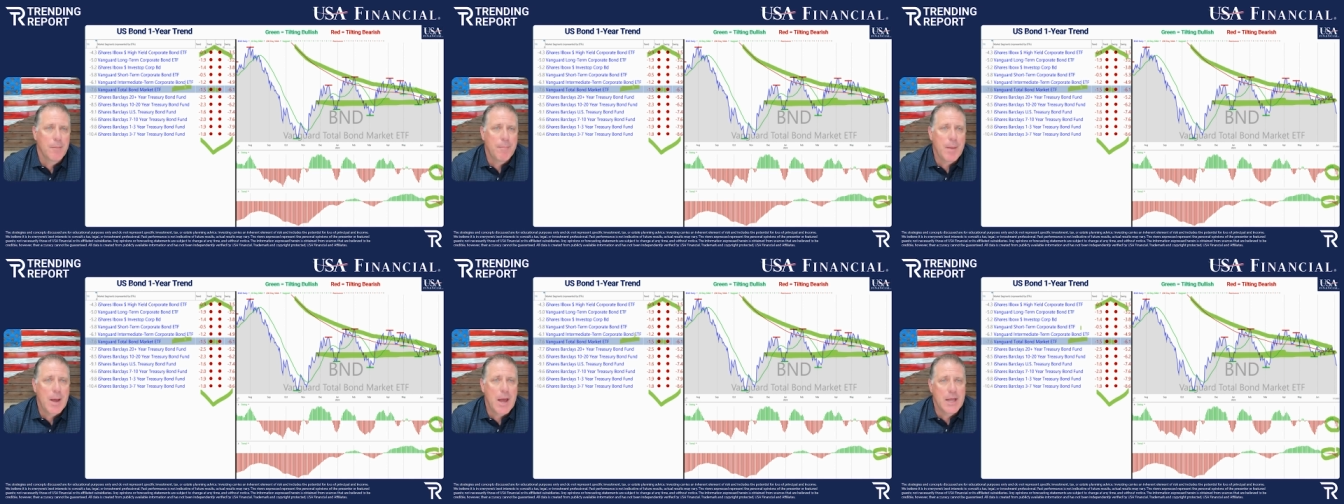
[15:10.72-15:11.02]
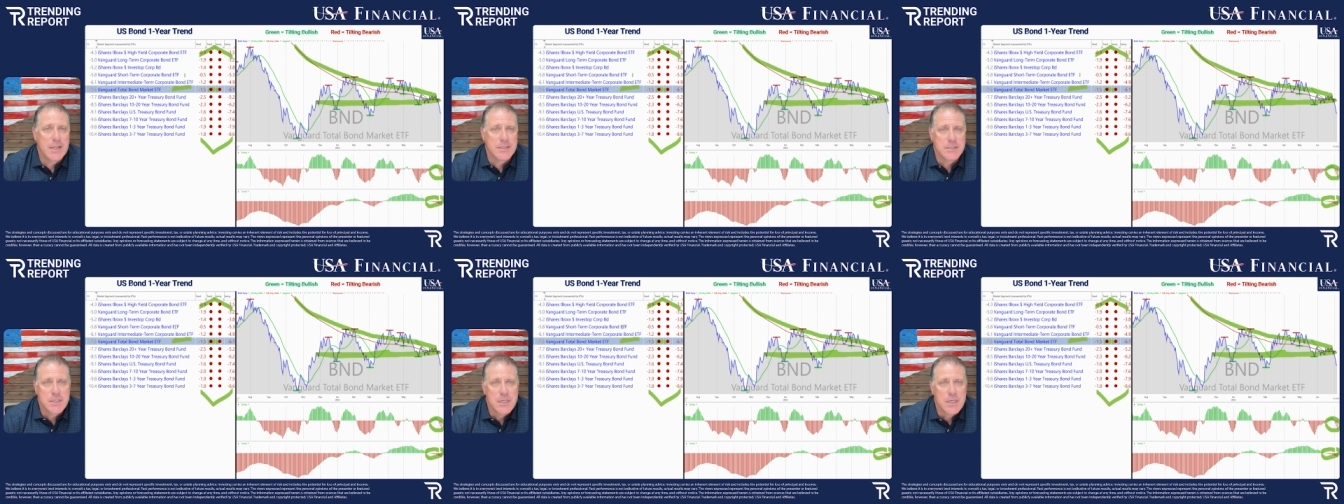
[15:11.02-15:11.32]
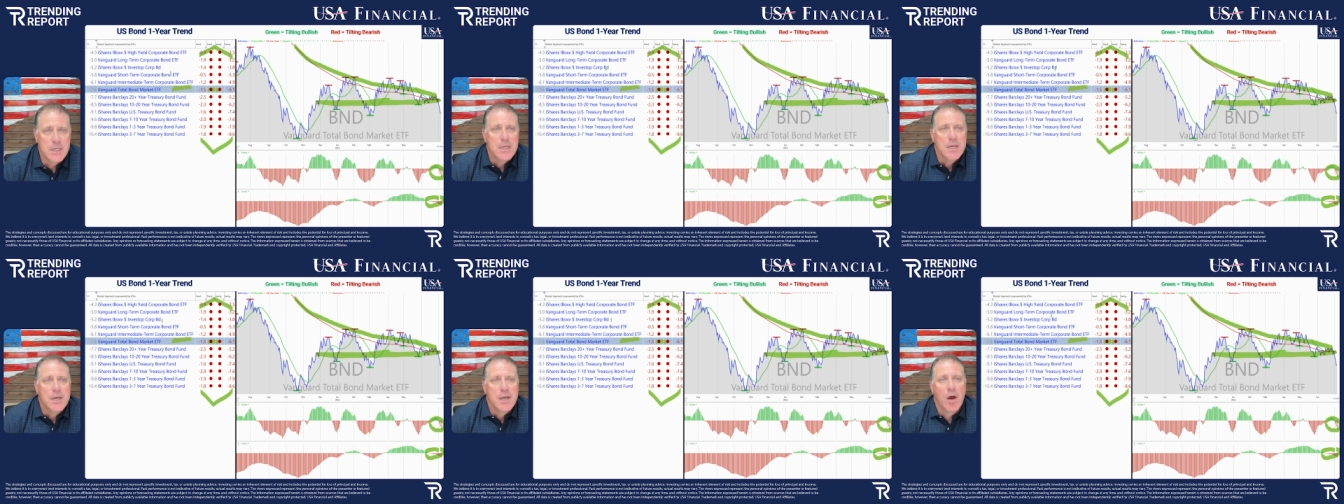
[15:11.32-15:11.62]
bonds.
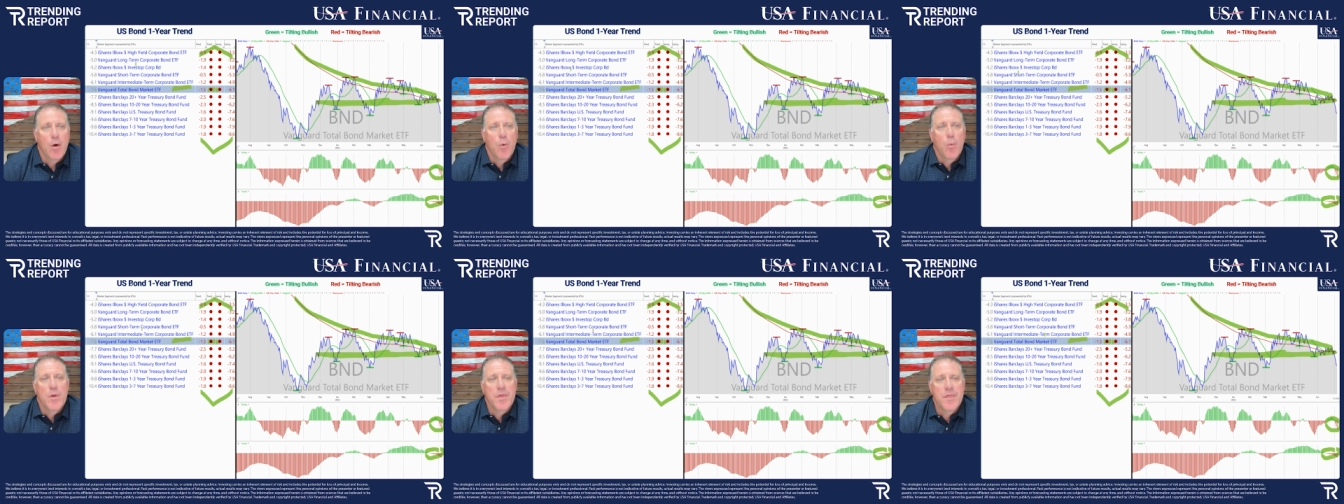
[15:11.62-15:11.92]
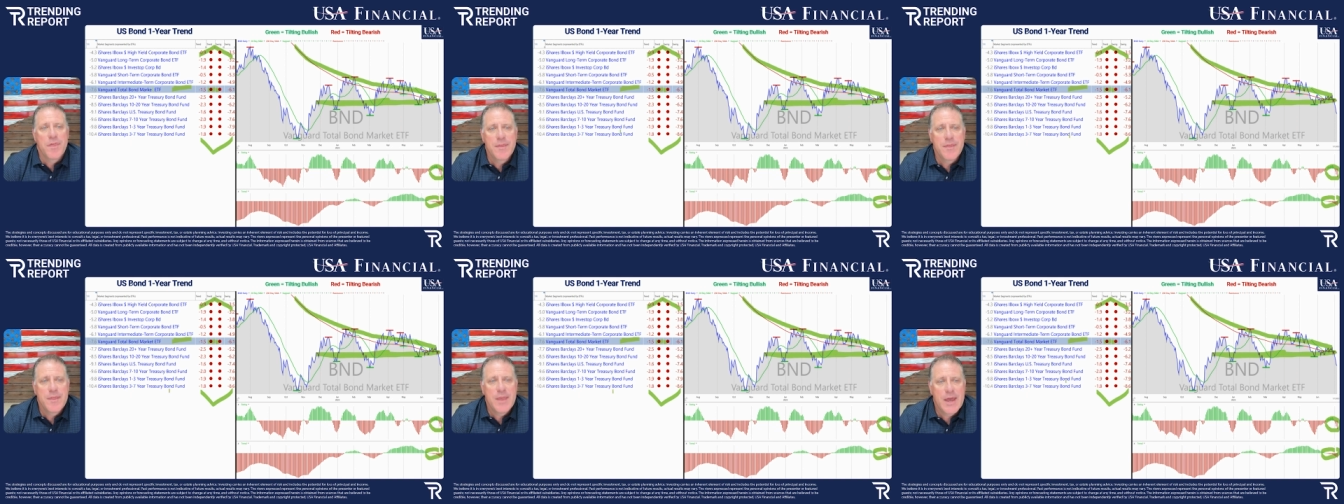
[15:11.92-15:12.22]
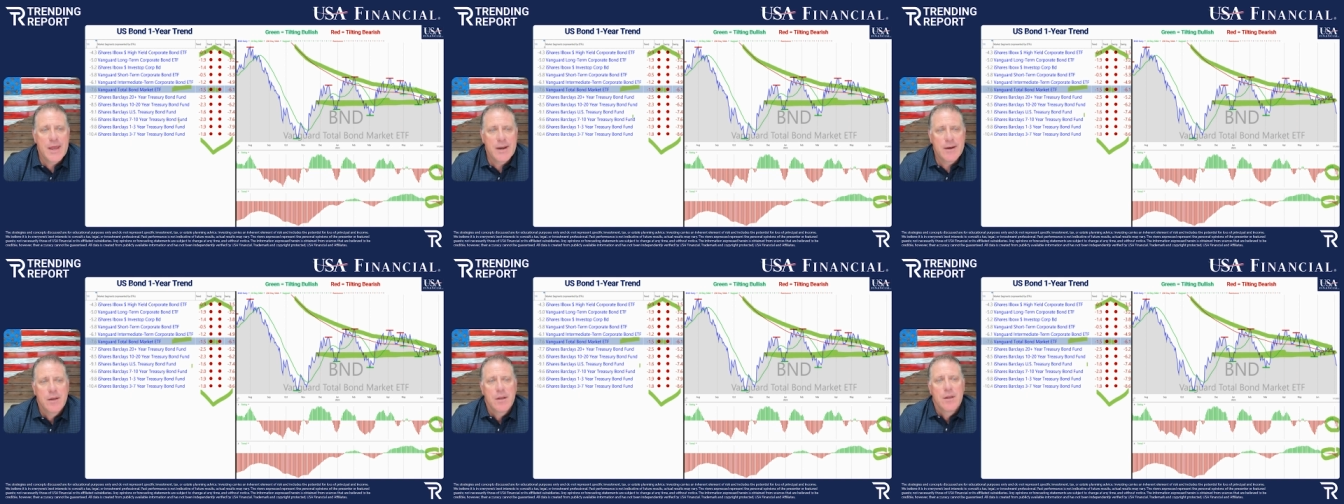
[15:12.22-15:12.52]
Now, within
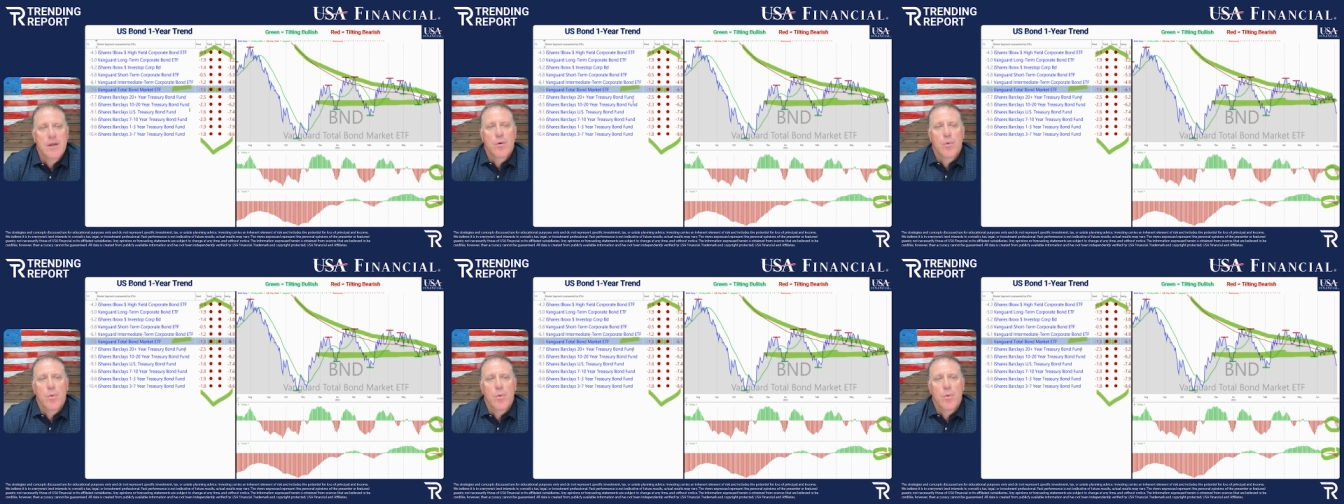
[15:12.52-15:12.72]
that,